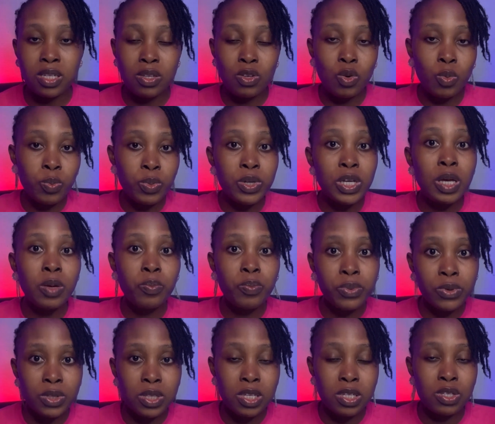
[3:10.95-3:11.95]
You
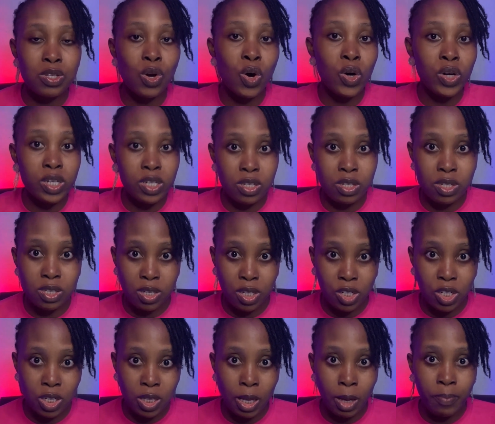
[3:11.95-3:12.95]
input it on the
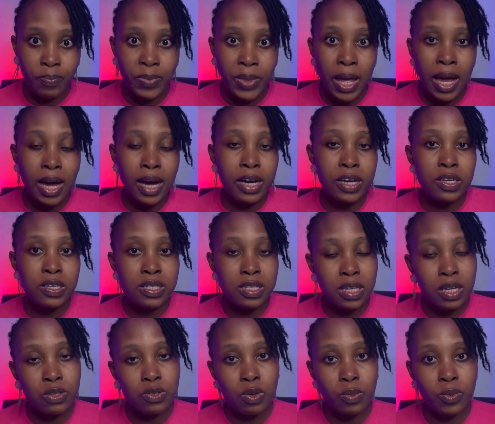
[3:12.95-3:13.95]
search term and you
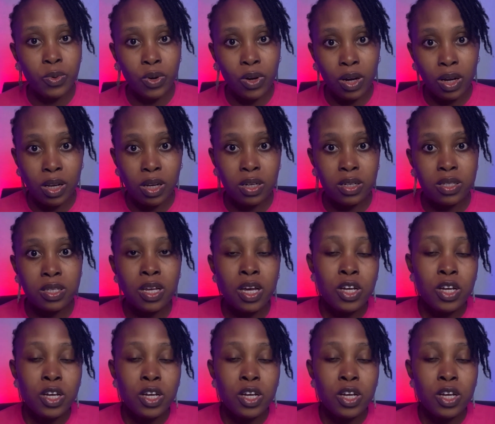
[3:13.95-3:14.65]
set up your alerts.